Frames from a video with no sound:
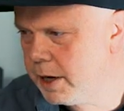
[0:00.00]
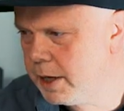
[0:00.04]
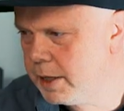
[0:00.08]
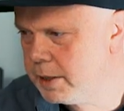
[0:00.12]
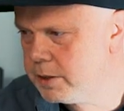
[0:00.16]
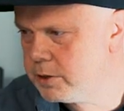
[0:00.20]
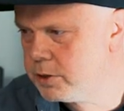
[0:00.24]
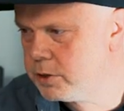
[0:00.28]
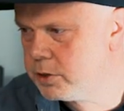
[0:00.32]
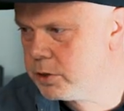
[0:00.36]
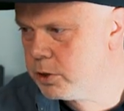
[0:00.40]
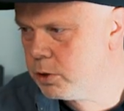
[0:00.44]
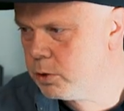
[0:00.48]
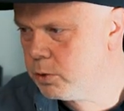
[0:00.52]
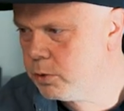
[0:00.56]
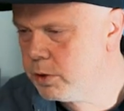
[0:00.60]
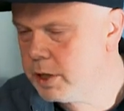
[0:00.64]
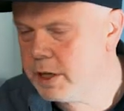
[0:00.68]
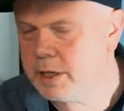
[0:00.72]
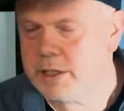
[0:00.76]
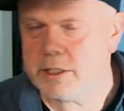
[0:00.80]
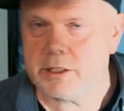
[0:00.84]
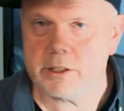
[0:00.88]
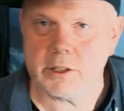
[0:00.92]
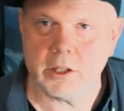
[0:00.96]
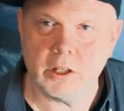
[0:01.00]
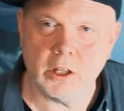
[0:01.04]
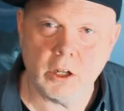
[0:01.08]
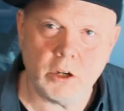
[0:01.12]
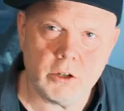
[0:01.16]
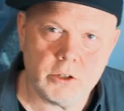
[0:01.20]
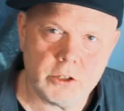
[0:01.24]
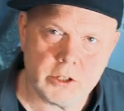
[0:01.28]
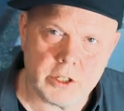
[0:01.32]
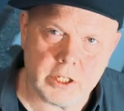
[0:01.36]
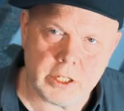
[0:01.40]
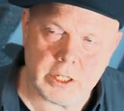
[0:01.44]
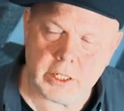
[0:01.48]
edge, show that it's
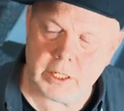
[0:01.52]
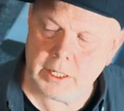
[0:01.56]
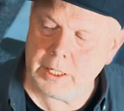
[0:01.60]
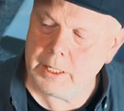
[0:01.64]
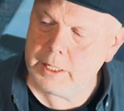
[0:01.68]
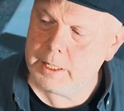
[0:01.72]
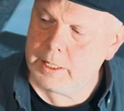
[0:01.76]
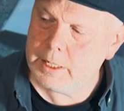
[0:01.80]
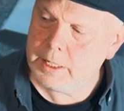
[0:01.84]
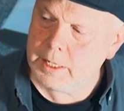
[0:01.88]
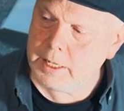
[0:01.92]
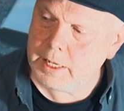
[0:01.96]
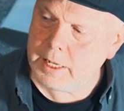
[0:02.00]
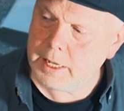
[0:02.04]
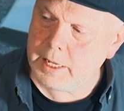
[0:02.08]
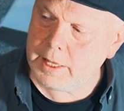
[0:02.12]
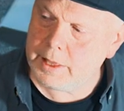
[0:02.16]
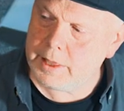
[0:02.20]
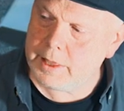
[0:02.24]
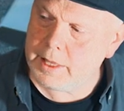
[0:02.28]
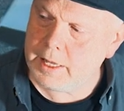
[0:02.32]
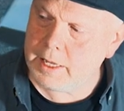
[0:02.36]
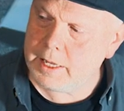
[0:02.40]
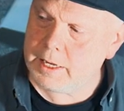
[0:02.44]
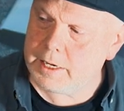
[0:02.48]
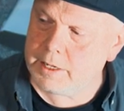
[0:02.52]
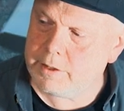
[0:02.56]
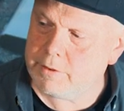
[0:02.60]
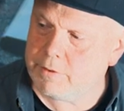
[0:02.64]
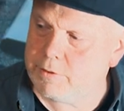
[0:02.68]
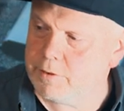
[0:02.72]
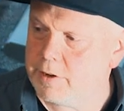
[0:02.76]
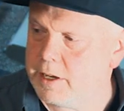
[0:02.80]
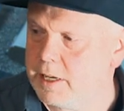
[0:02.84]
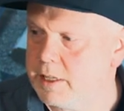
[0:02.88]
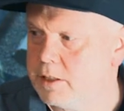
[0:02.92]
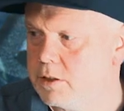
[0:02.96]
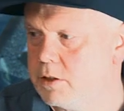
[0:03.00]
glossy, and then it
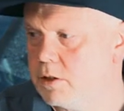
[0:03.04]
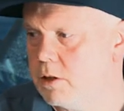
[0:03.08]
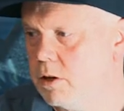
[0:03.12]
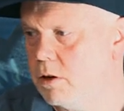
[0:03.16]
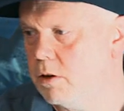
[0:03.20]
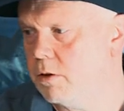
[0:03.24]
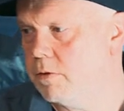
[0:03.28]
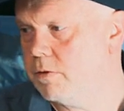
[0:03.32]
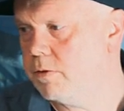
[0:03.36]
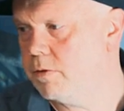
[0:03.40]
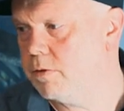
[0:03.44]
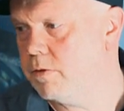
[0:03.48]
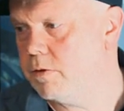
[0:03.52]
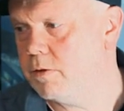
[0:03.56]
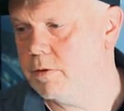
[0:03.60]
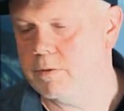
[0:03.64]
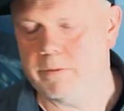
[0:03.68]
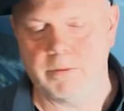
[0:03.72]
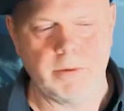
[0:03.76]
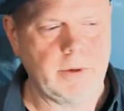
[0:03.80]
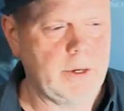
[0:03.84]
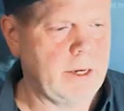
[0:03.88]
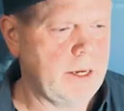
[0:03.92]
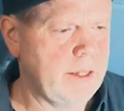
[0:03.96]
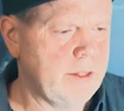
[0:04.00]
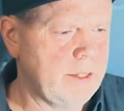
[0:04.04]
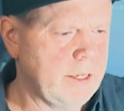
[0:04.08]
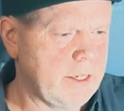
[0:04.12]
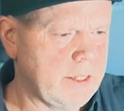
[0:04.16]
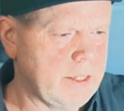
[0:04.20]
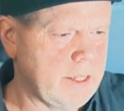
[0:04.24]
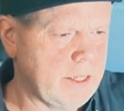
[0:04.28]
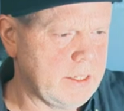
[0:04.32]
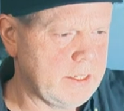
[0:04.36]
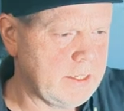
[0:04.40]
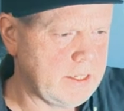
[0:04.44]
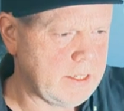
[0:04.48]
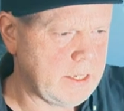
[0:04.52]
fades off. I think
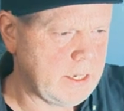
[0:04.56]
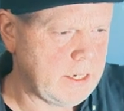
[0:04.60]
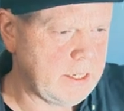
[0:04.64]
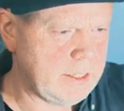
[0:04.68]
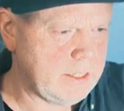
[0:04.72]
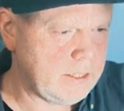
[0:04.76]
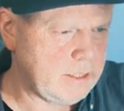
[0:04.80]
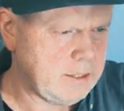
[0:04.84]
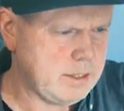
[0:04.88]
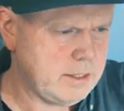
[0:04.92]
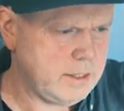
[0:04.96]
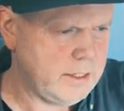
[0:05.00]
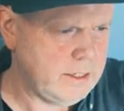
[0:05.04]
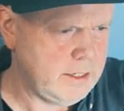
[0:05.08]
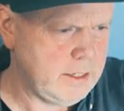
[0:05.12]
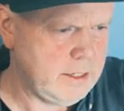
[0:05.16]
that's nice.